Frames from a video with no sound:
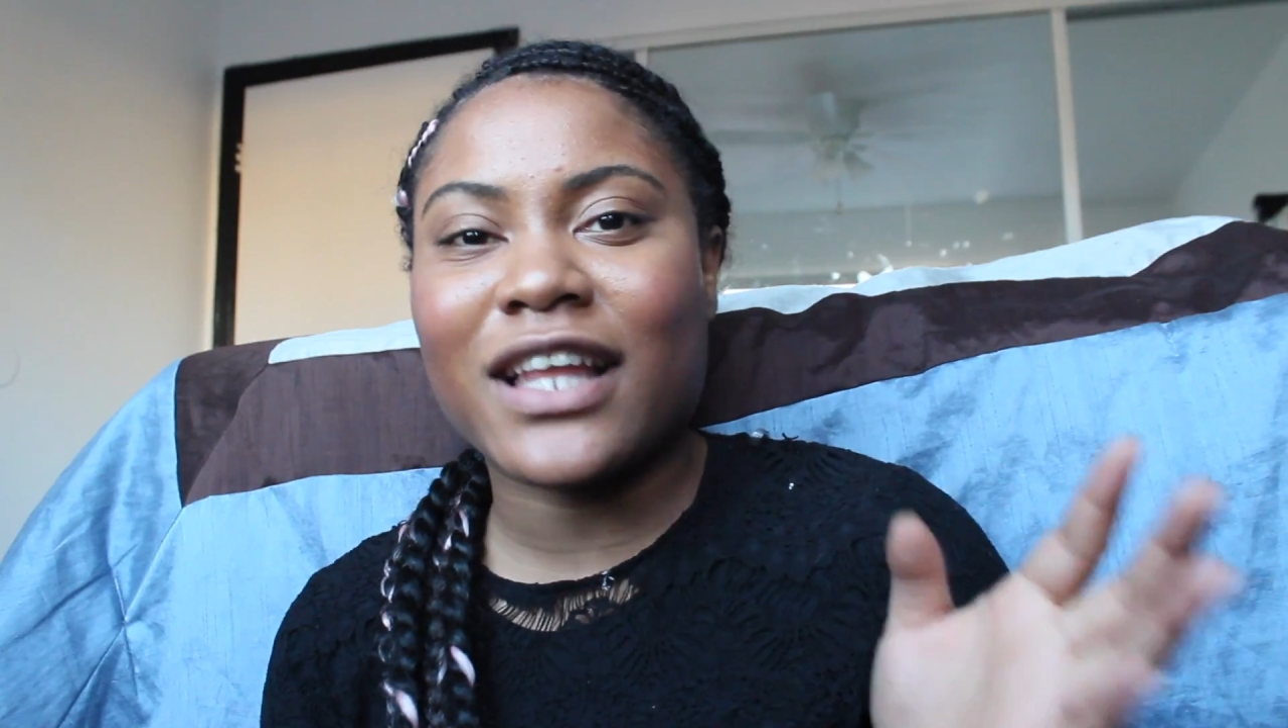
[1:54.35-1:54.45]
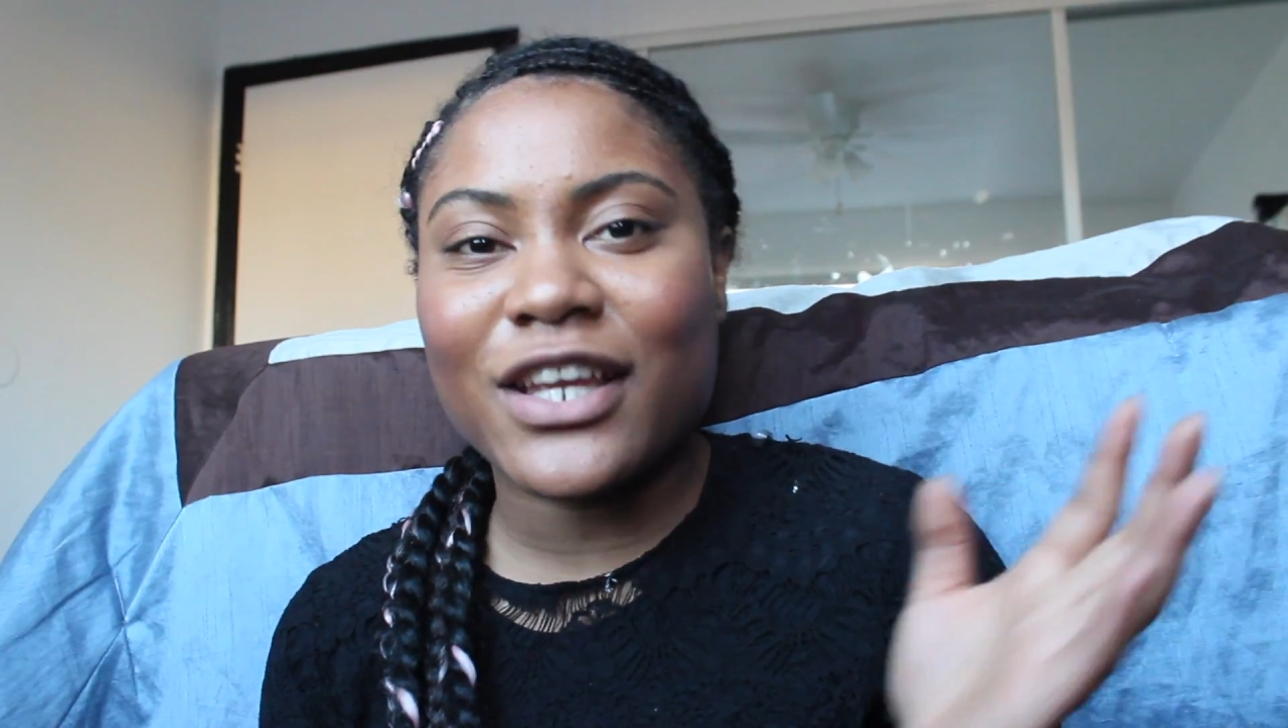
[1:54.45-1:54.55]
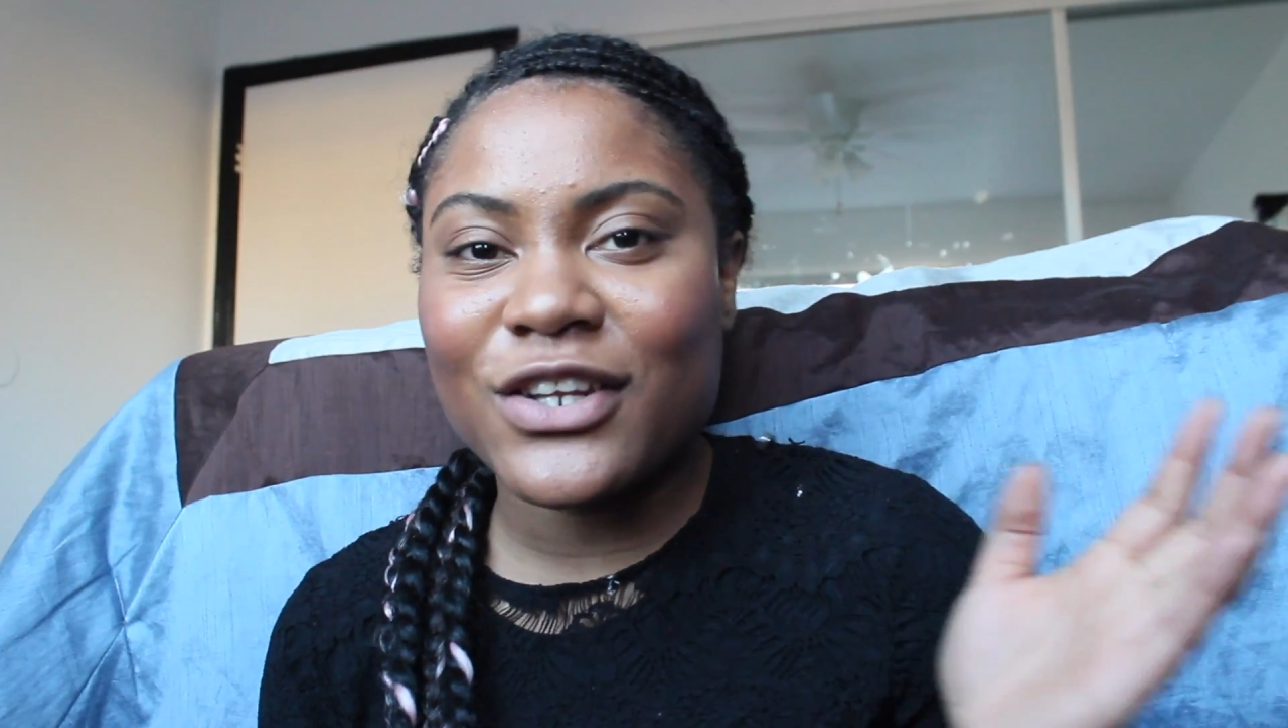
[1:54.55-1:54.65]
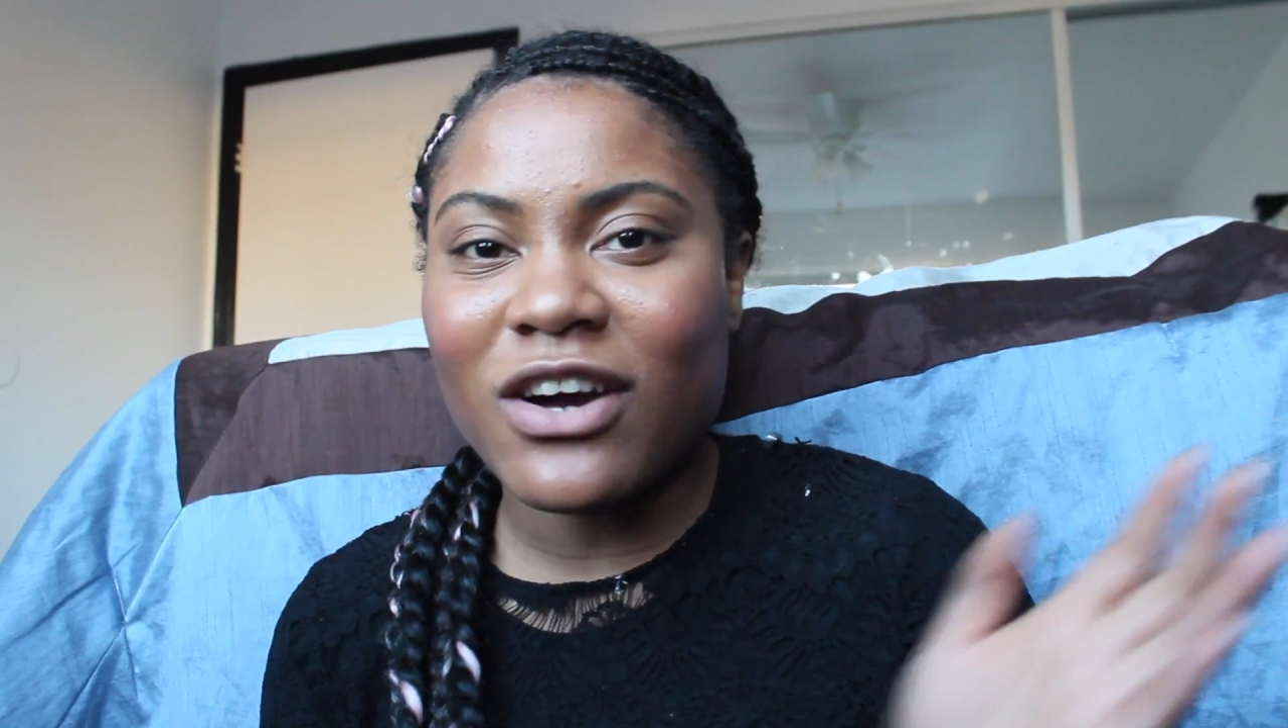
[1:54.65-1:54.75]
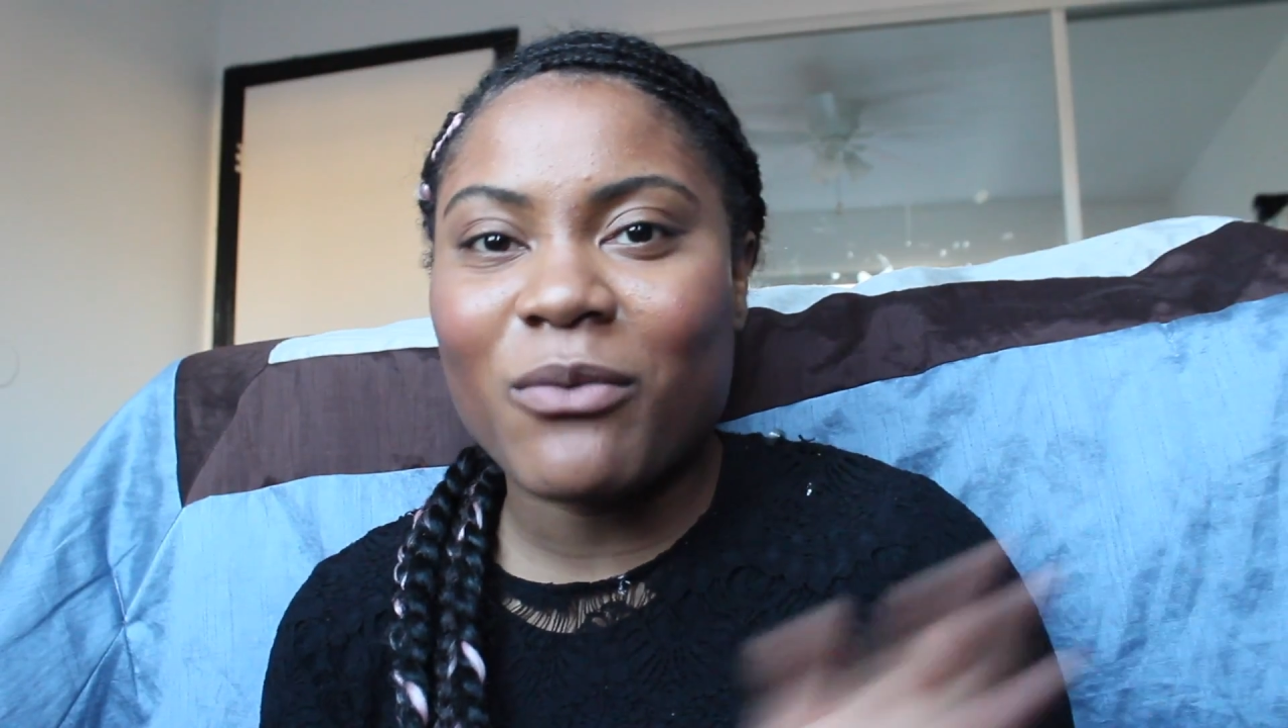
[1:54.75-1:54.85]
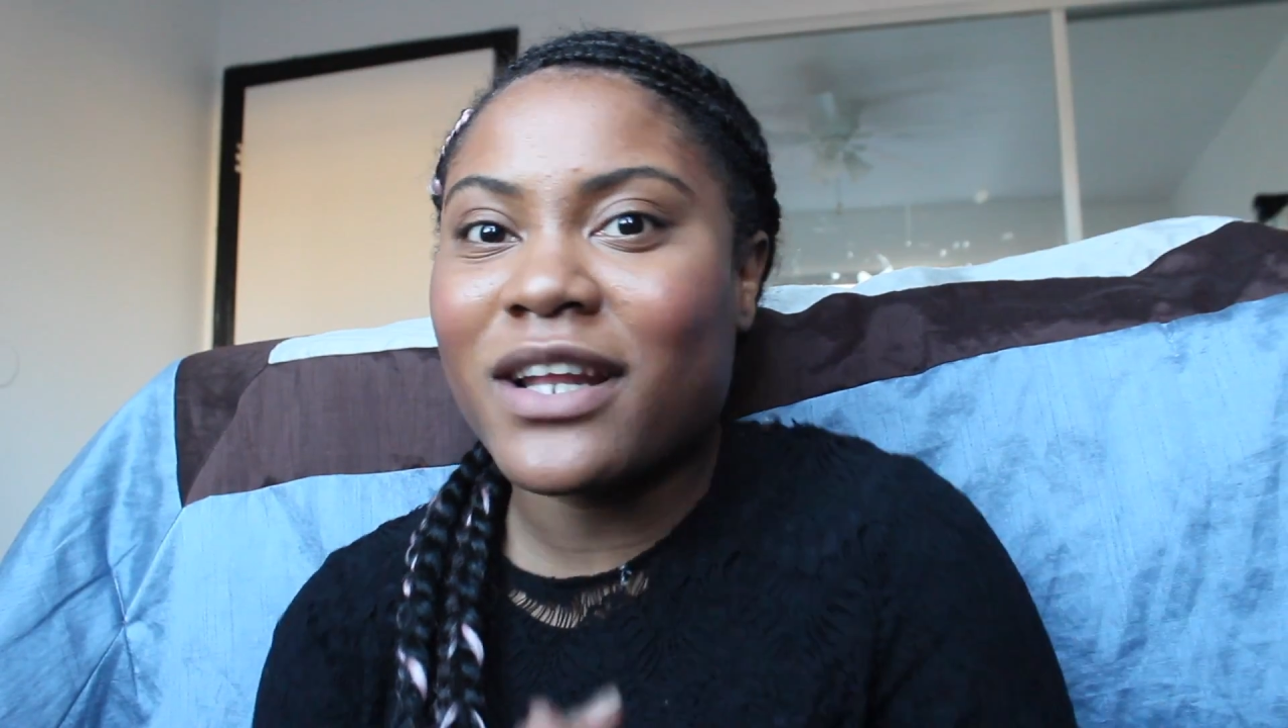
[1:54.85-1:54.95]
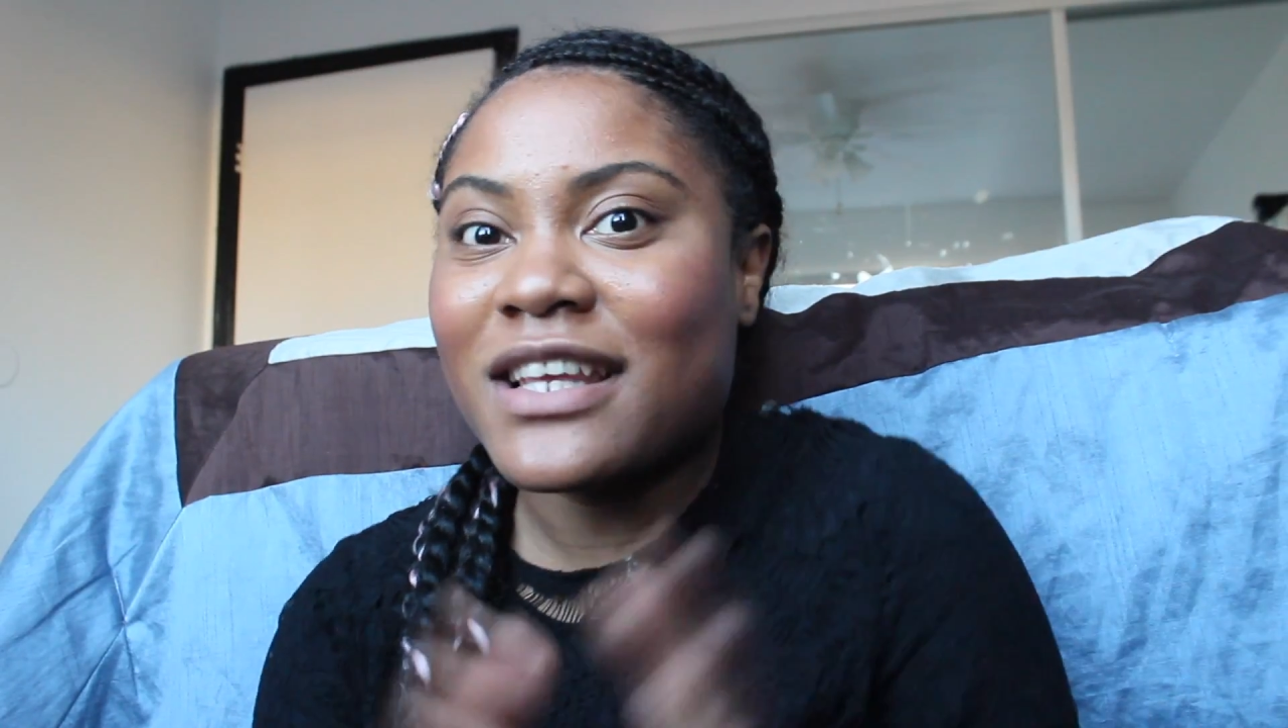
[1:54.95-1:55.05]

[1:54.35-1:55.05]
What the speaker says: Like, you know, I want